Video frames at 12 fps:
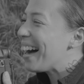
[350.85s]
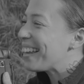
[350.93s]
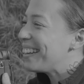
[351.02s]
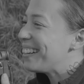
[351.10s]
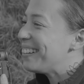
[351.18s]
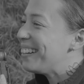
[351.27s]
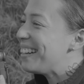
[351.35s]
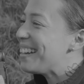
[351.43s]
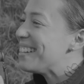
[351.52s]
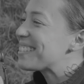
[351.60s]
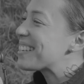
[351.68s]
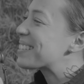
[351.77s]
this will
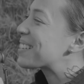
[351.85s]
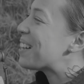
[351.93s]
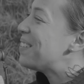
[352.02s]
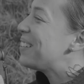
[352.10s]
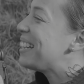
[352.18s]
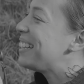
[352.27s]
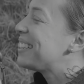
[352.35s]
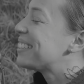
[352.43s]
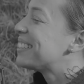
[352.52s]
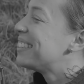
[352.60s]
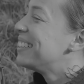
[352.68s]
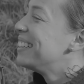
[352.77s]
force me to be more